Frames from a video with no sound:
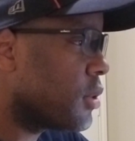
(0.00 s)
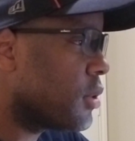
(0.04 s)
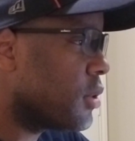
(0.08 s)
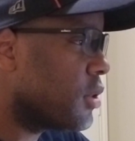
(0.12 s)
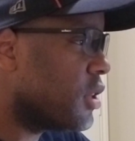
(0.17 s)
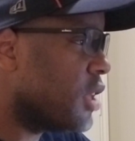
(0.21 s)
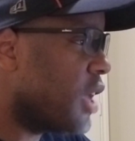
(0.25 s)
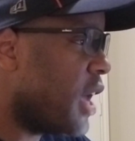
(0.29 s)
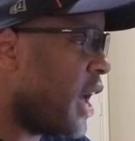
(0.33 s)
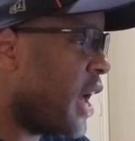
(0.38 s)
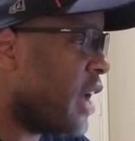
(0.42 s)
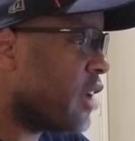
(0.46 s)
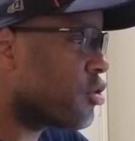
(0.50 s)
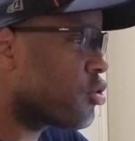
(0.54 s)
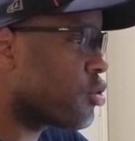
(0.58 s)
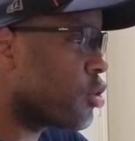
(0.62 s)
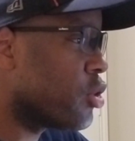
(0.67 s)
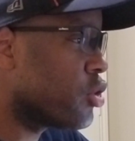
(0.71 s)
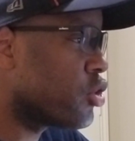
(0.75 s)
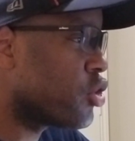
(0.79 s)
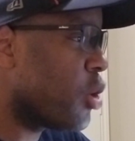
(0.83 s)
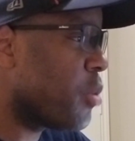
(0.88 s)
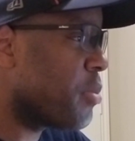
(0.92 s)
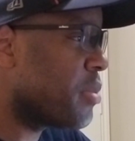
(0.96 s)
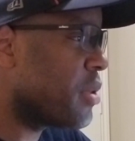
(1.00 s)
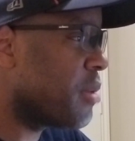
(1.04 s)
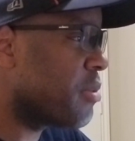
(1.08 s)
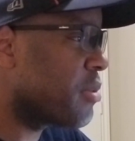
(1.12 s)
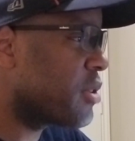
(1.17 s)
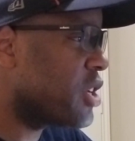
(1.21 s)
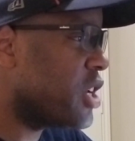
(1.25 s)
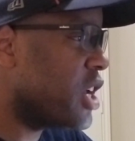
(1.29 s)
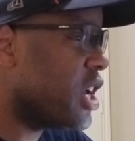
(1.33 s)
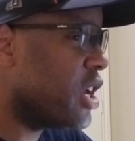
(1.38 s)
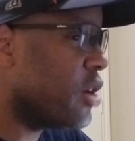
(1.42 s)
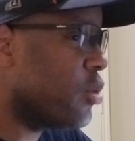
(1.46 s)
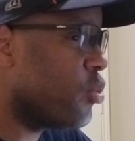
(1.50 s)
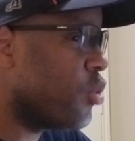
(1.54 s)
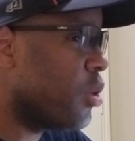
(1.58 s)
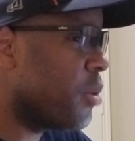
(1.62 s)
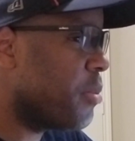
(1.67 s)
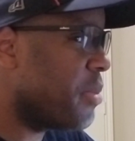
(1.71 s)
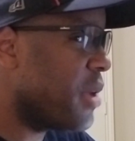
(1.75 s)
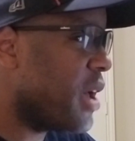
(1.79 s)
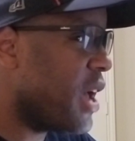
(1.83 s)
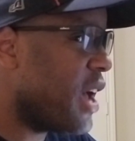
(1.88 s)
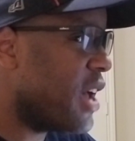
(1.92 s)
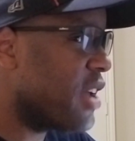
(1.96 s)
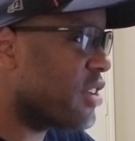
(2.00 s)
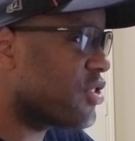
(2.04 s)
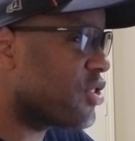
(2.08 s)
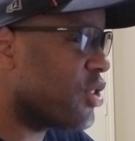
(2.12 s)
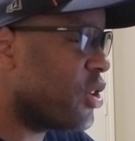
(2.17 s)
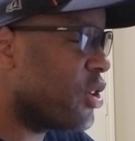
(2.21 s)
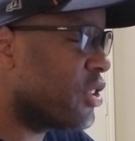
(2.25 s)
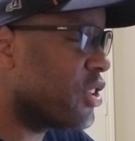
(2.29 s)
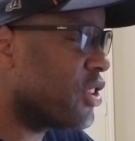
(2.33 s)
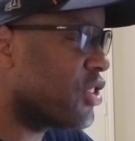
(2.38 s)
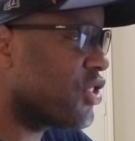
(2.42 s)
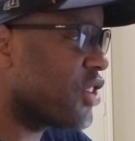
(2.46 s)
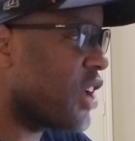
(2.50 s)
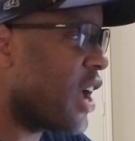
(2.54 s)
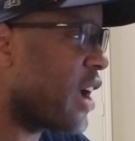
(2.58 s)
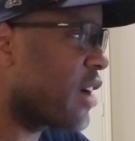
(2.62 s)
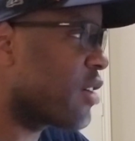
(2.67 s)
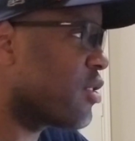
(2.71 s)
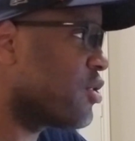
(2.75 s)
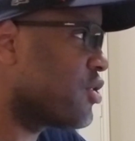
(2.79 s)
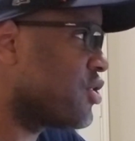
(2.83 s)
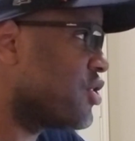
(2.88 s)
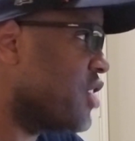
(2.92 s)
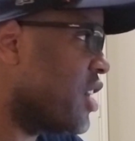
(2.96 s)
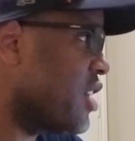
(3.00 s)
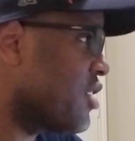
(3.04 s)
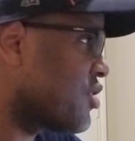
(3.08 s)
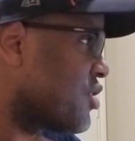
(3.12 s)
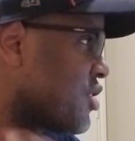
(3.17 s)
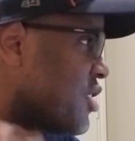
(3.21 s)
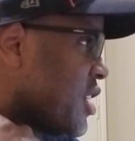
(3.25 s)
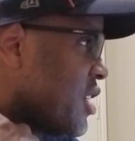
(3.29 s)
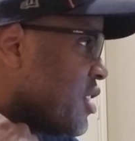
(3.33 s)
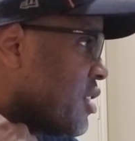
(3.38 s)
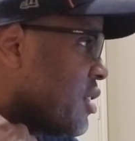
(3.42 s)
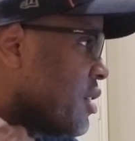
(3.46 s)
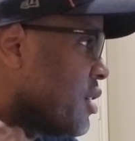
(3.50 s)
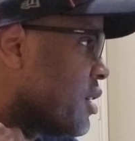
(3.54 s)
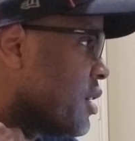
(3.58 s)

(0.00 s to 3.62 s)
The Astros opened up a can of whoop ass on the Tigers yesterday.